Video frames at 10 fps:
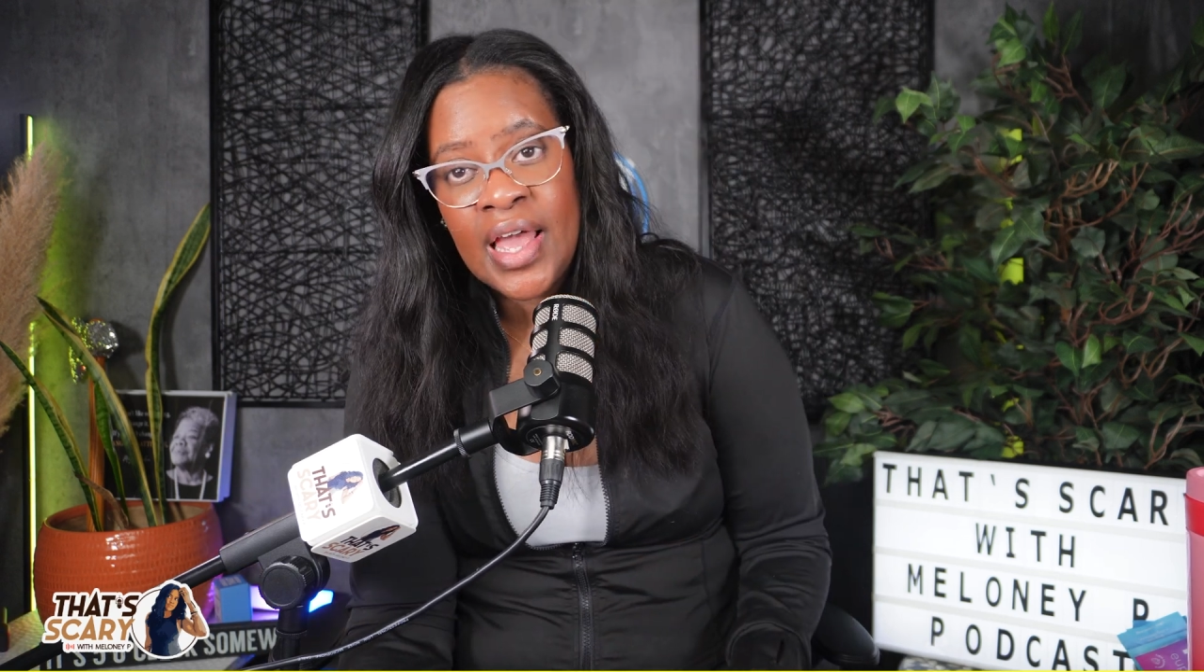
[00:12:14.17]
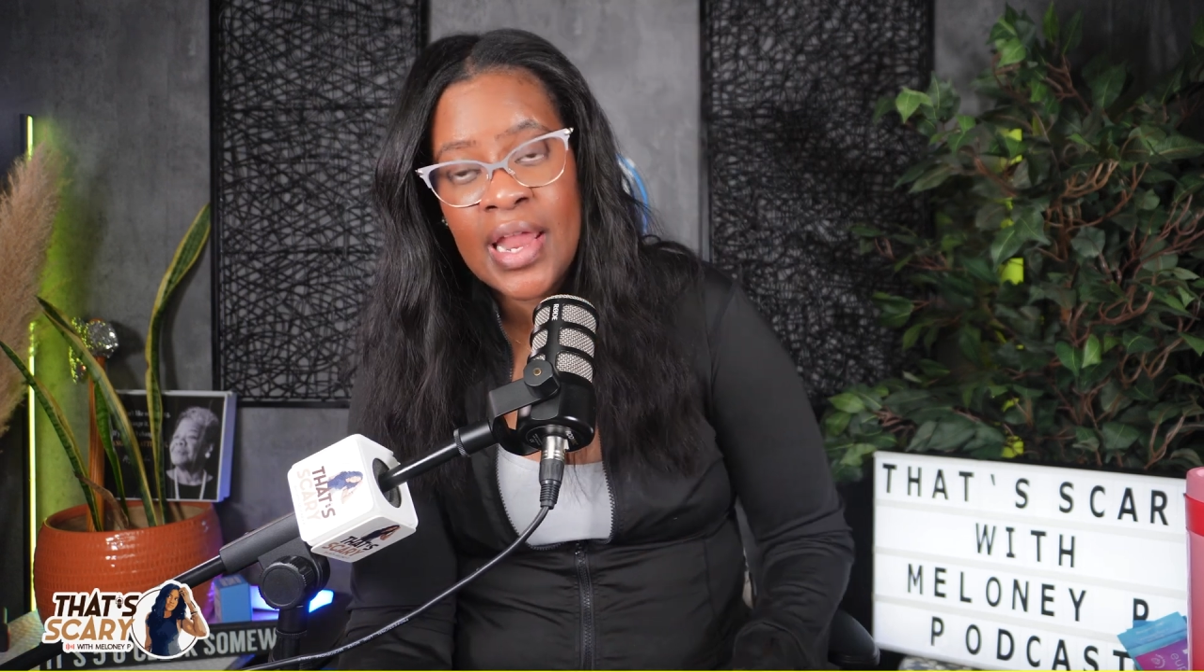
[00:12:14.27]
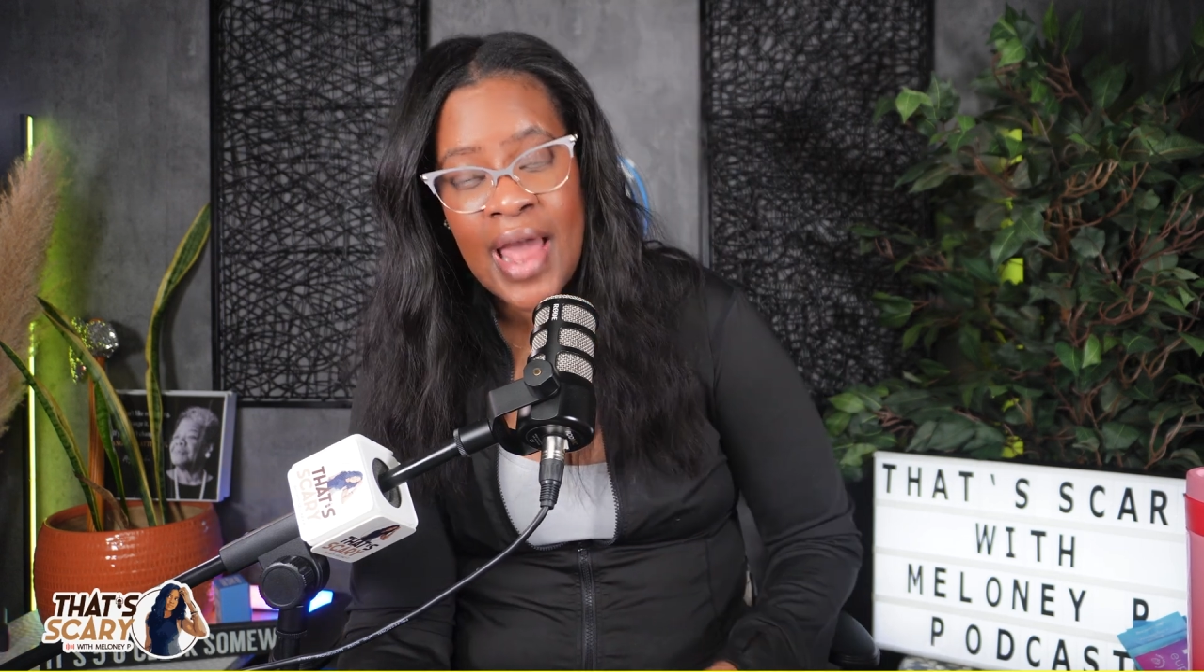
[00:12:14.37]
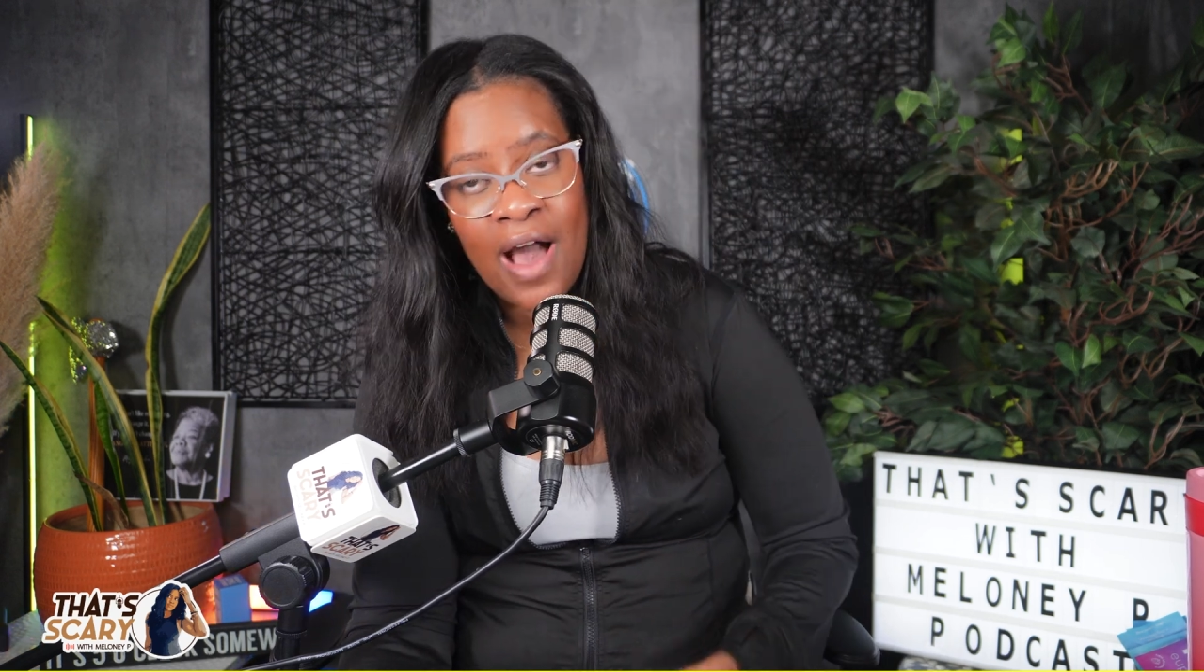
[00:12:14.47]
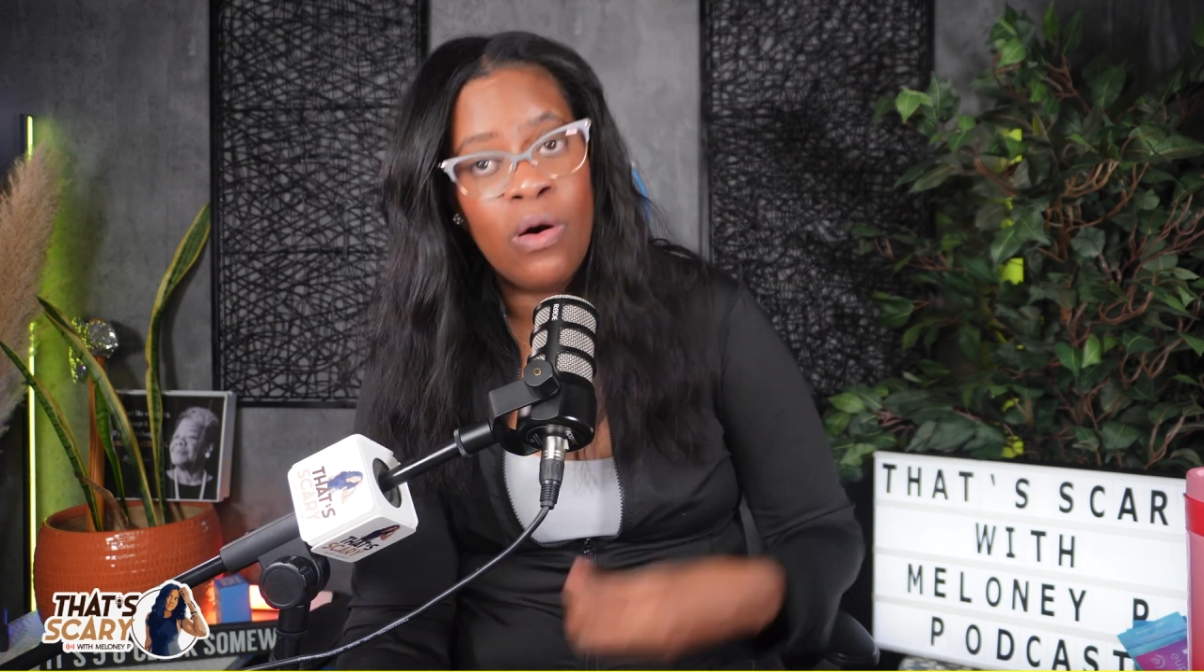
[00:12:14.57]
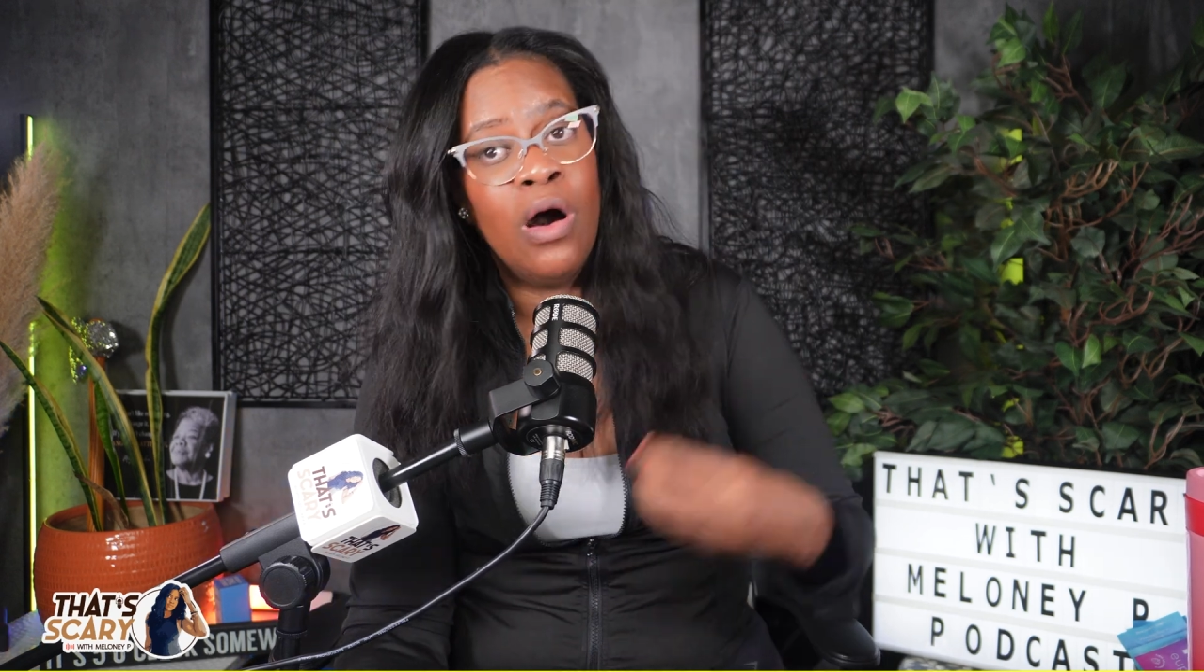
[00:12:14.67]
and out